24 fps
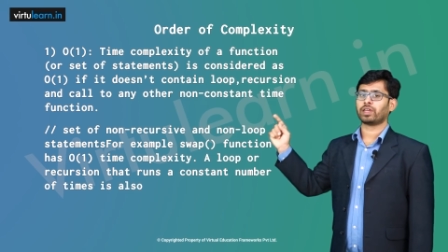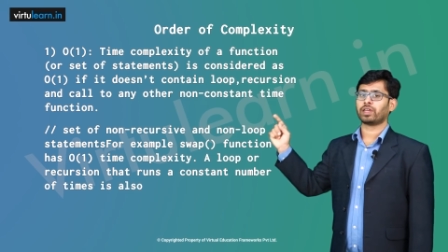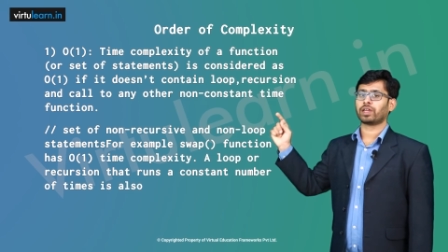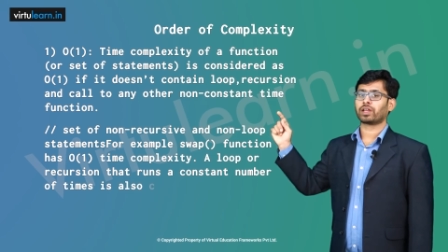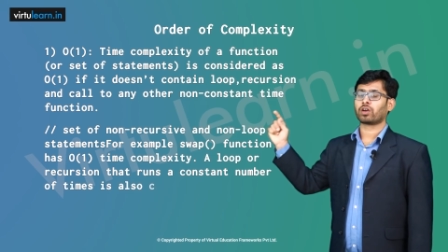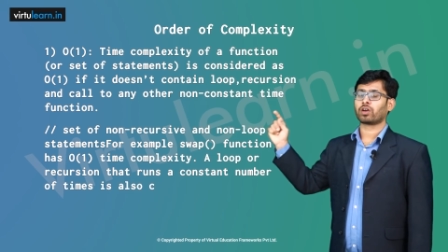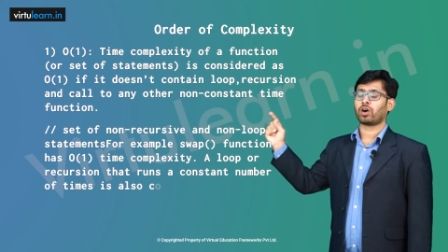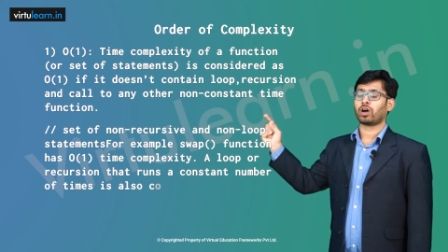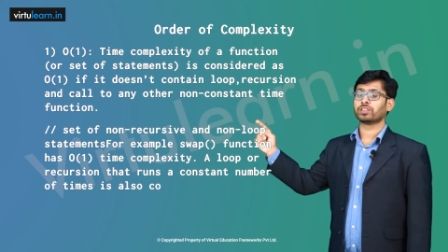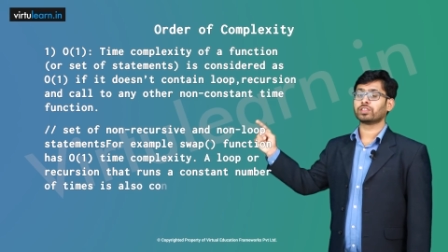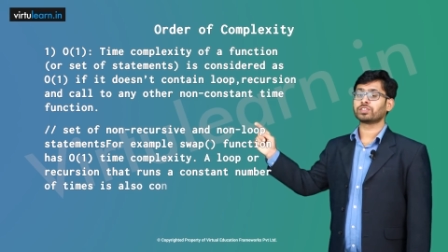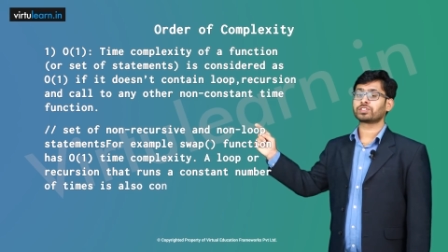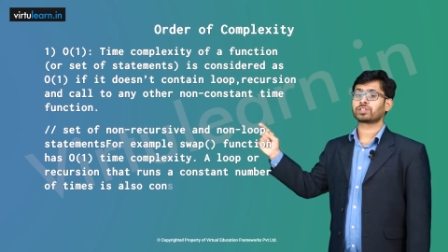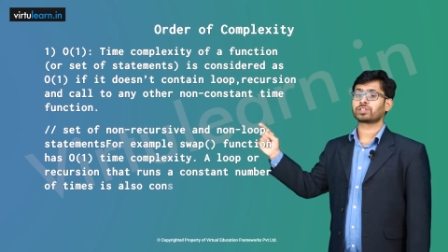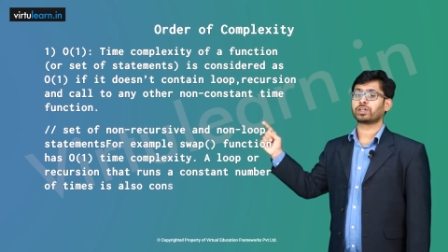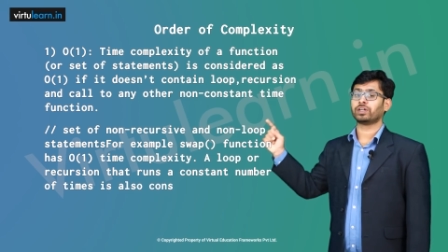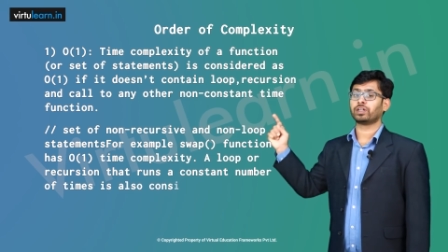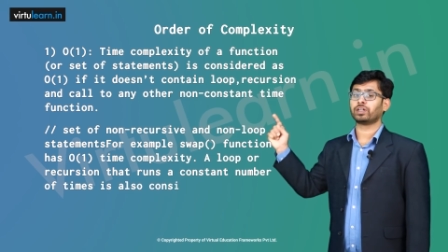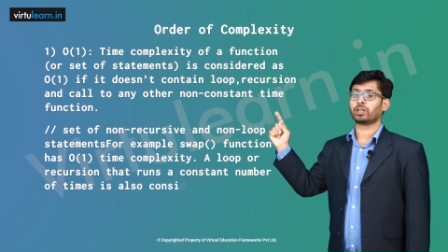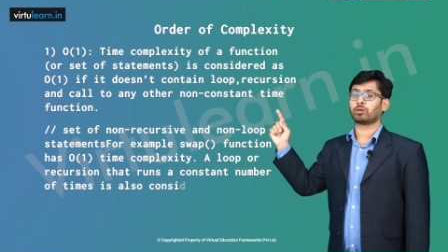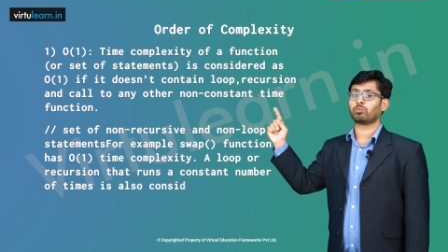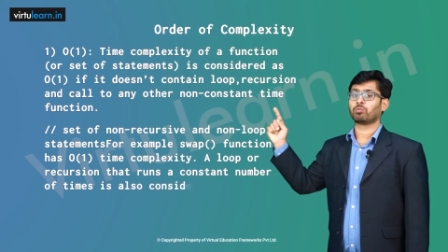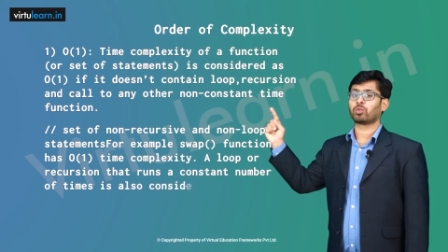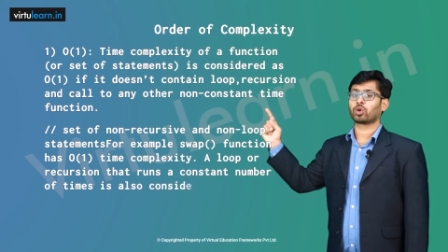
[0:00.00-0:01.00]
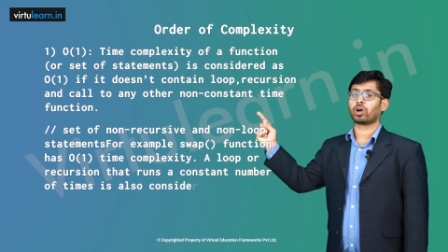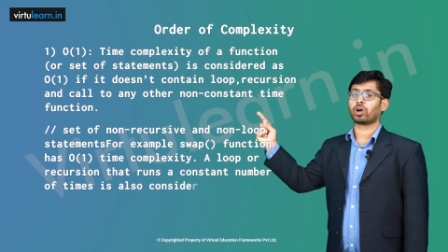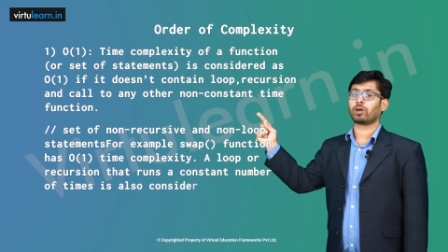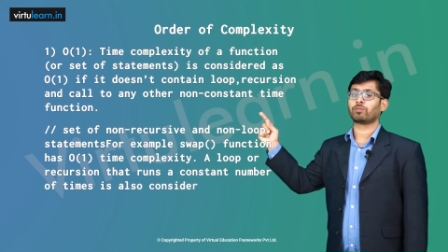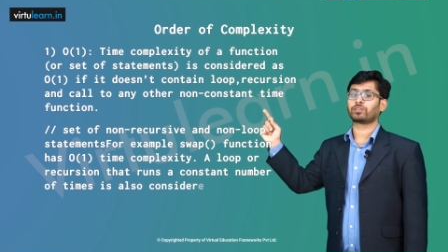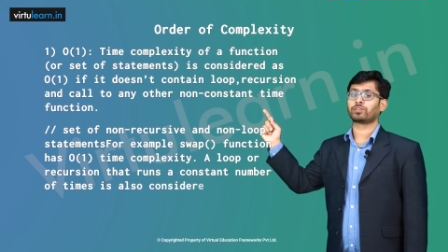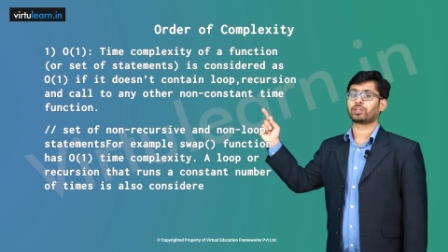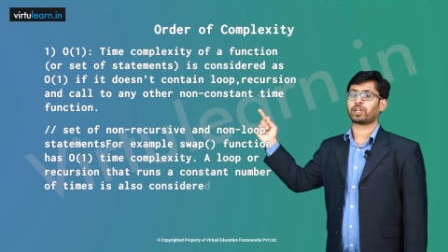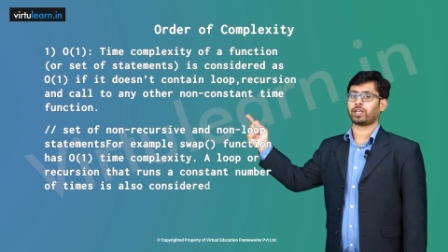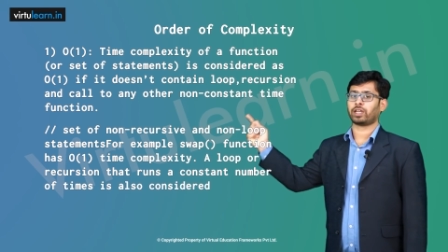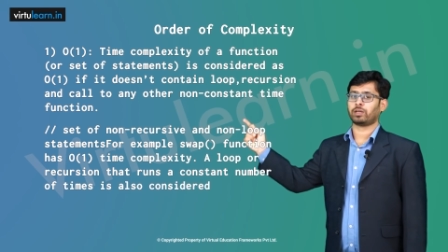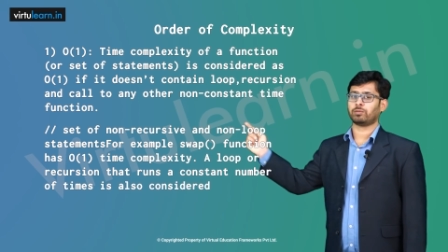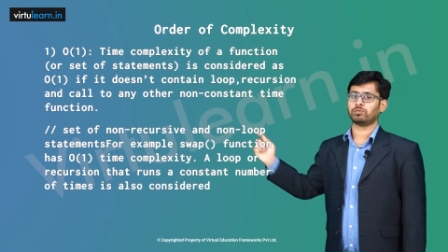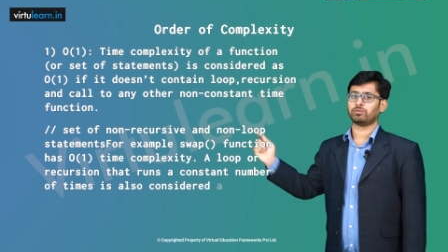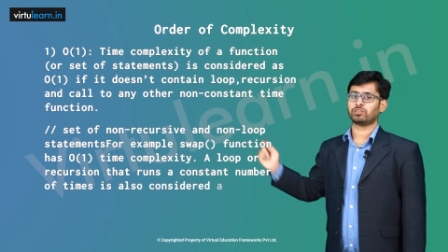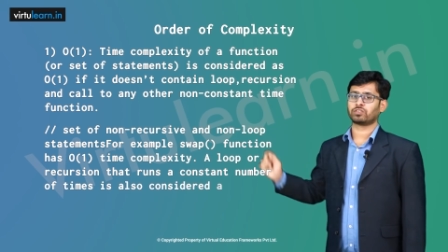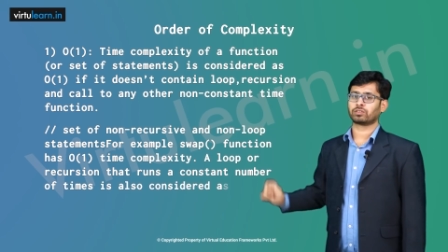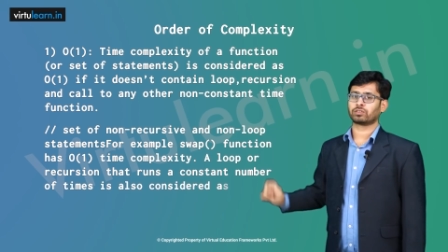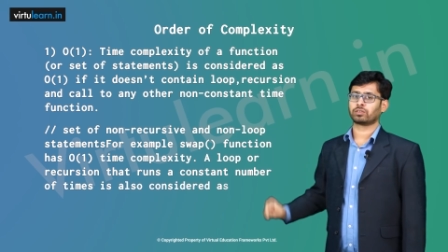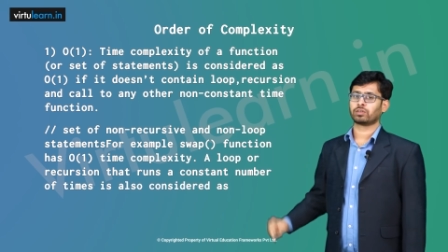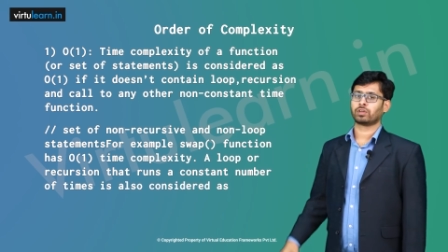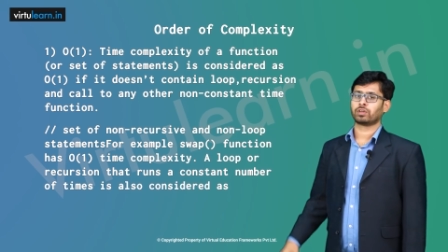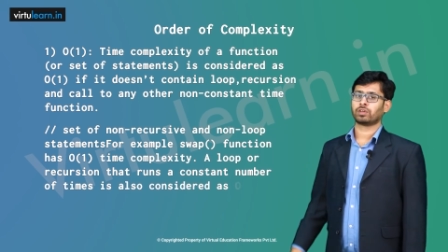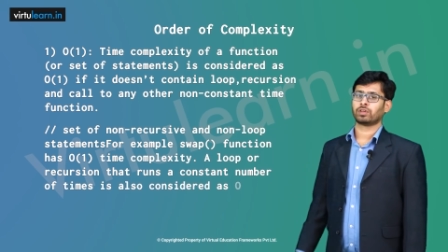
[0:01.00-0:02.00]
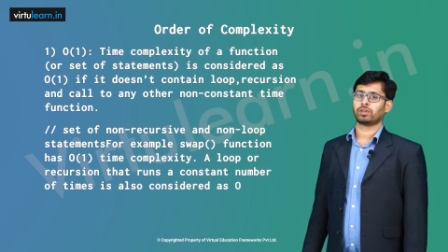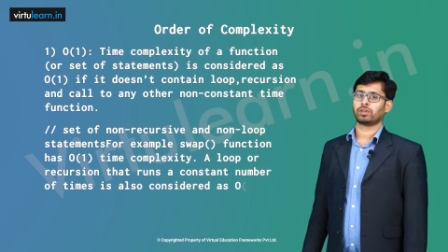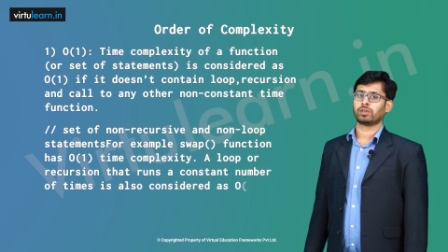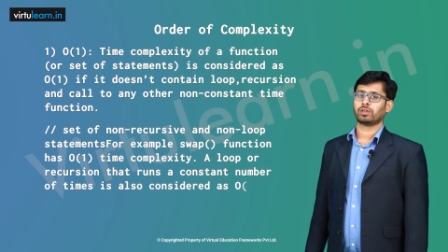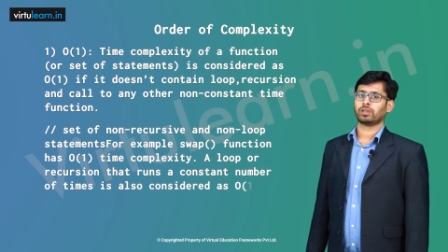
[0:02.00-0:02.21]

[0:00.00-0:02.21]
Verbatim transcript: a constant number of times